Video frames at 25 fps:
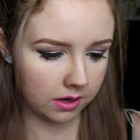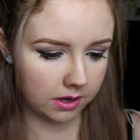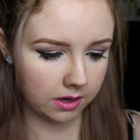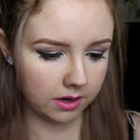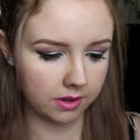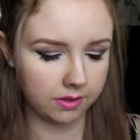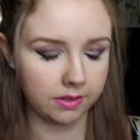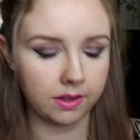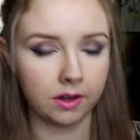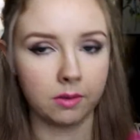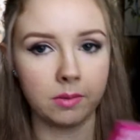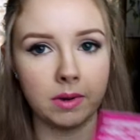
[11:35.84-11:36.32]
I
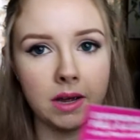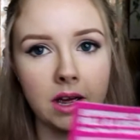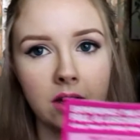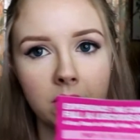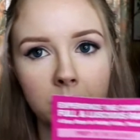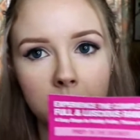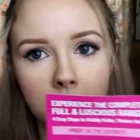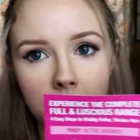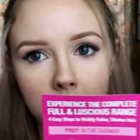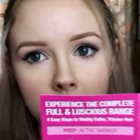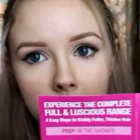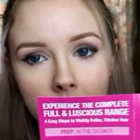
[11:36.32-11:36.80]
don't think we
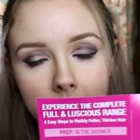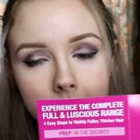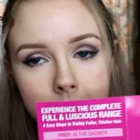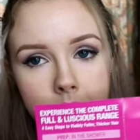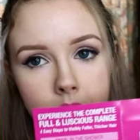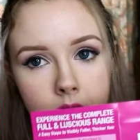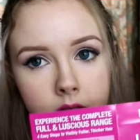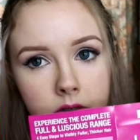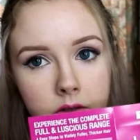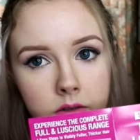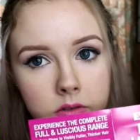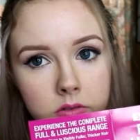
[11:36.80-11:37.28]
have all
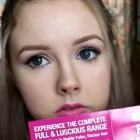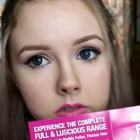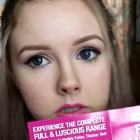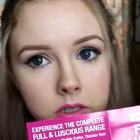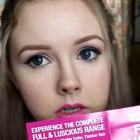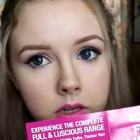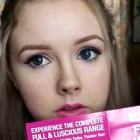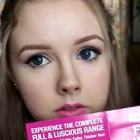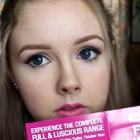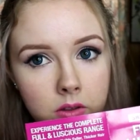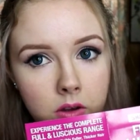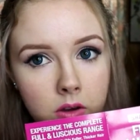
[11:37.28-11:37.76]
with the New
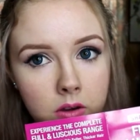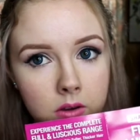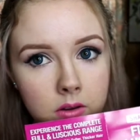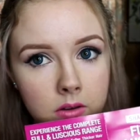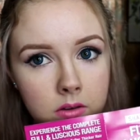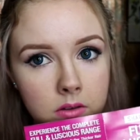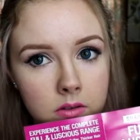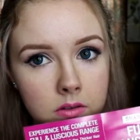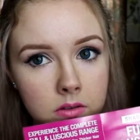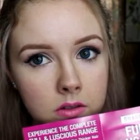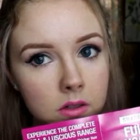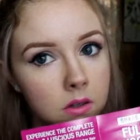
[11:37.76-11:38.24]
Zealand
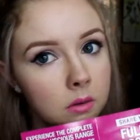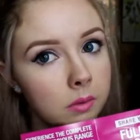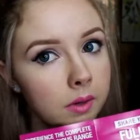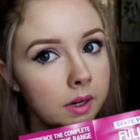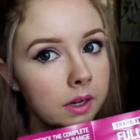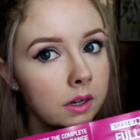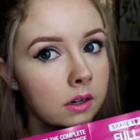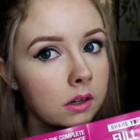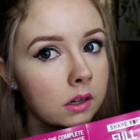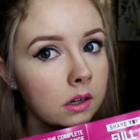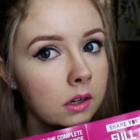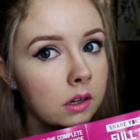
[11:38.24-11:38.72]
though, do
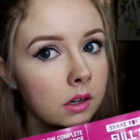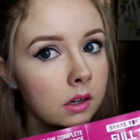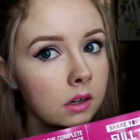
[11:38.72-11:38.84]
we?